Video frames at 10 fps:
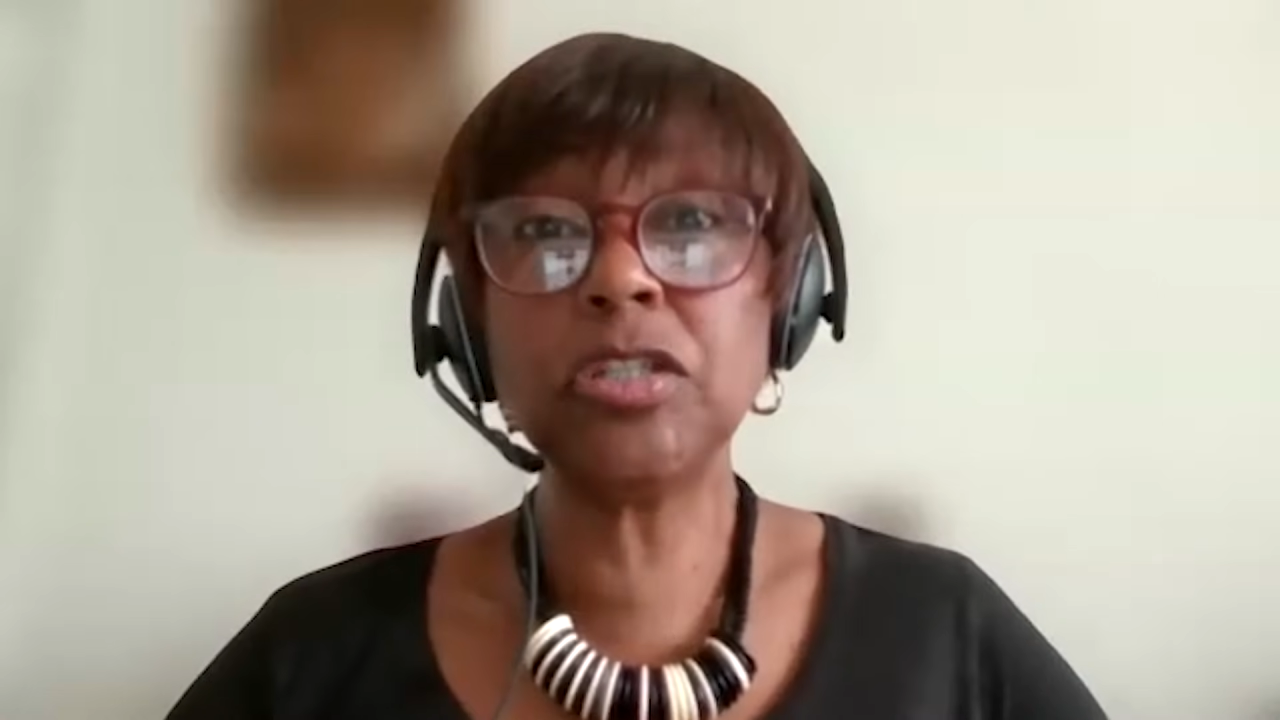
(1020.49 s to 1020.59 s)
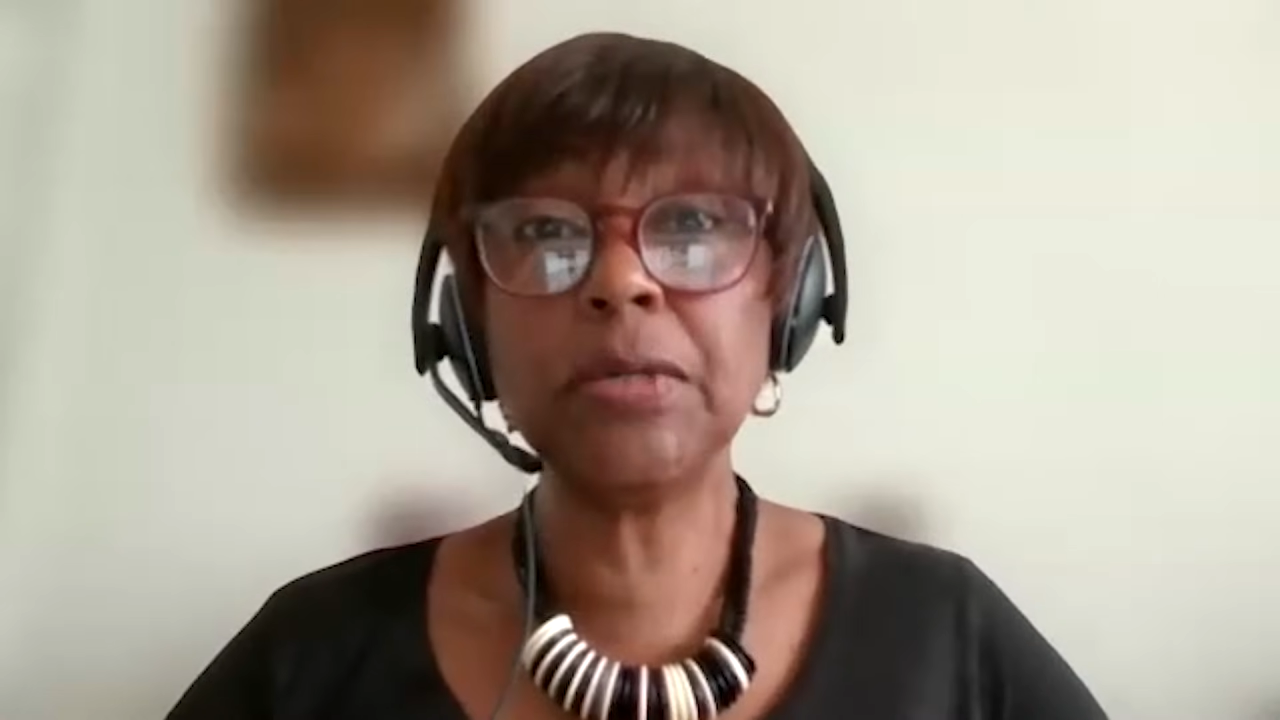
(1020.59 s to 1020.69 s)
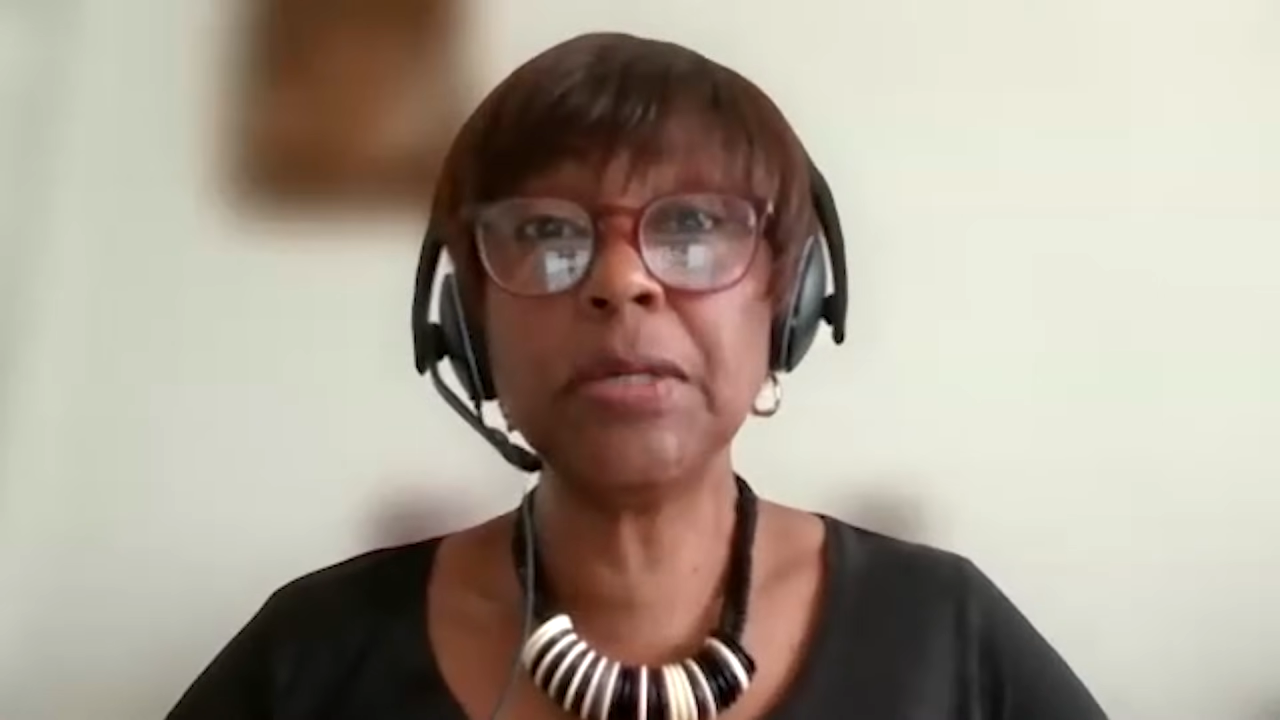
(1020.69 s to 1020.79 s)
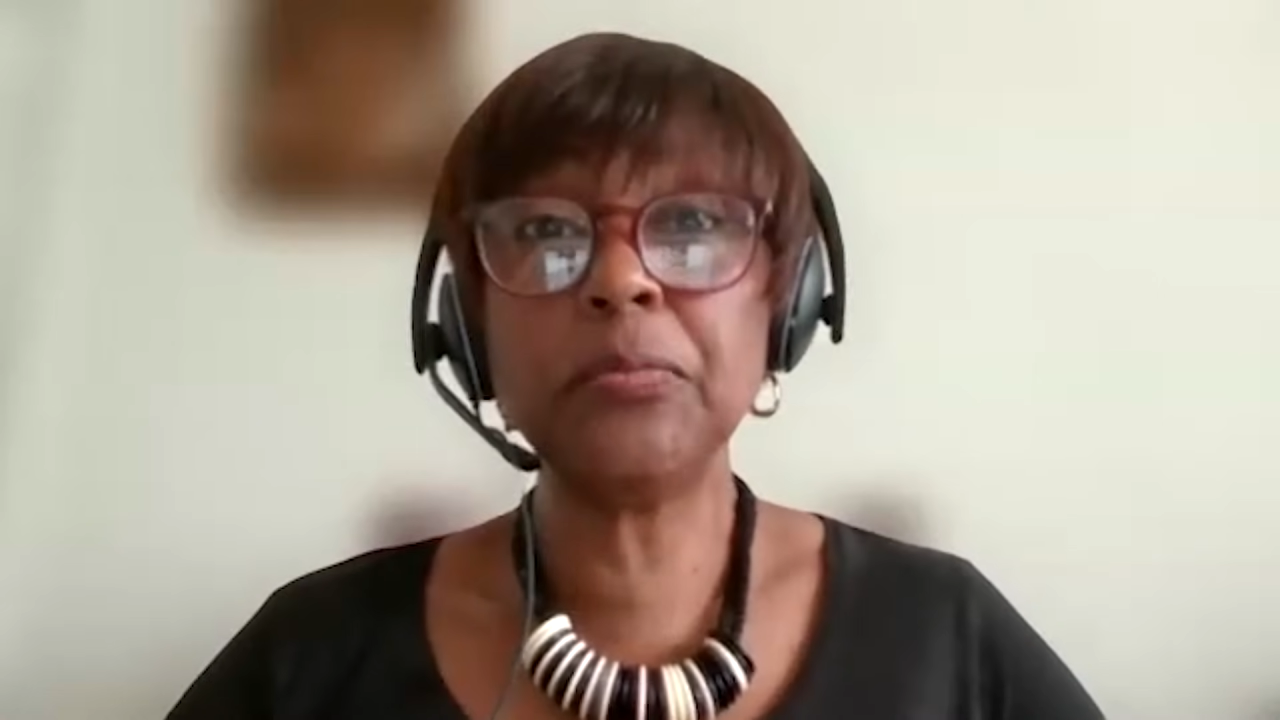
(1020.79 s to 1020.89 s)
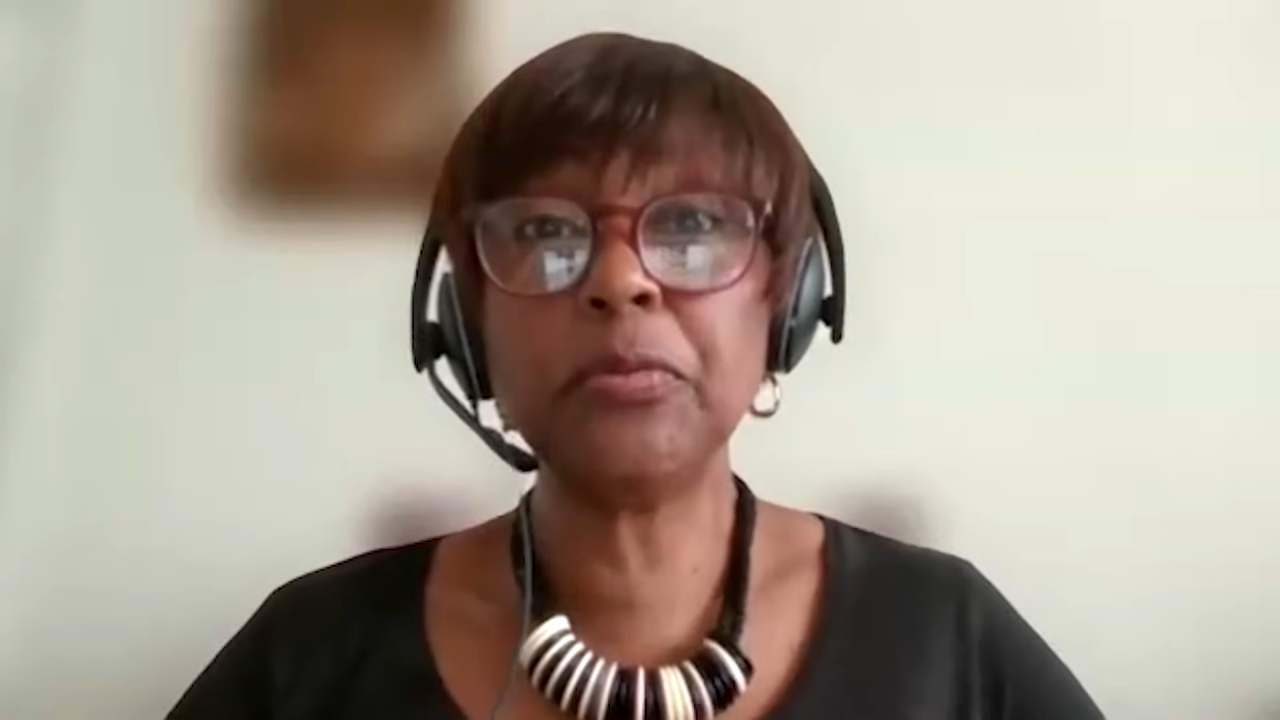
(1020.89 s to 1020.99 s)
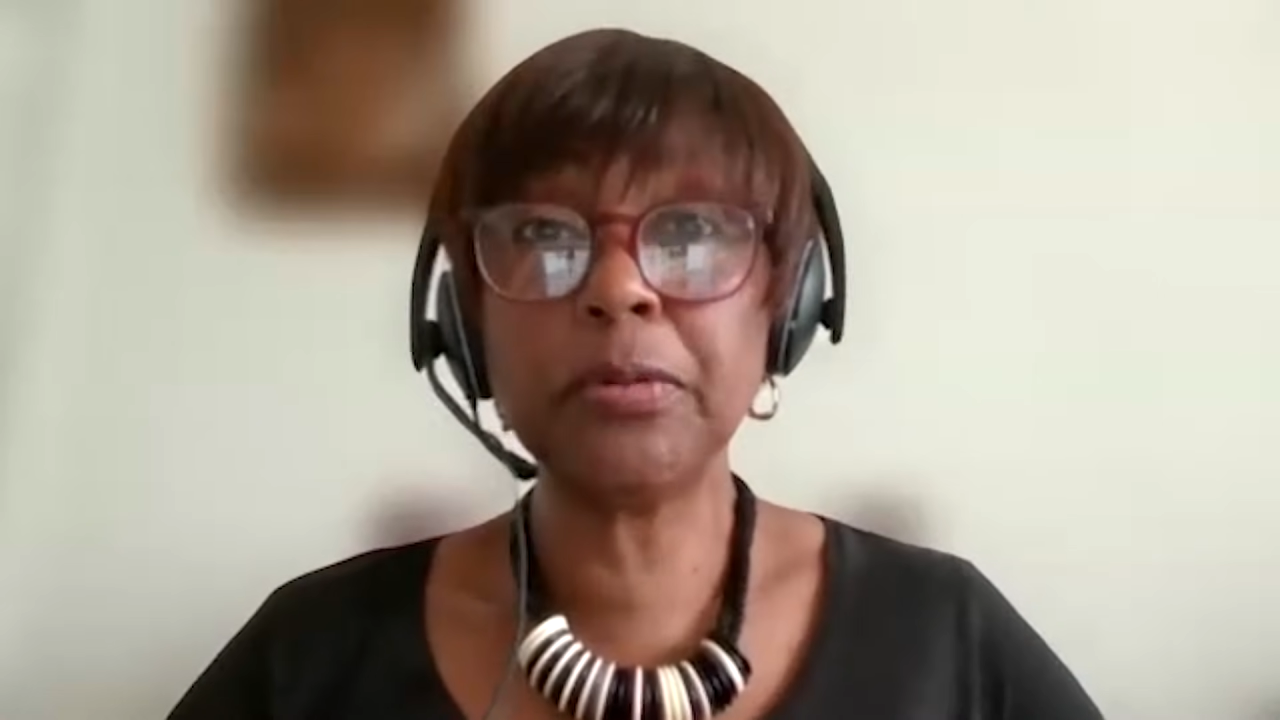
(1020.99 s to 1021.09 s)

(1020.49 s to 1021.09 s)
to it,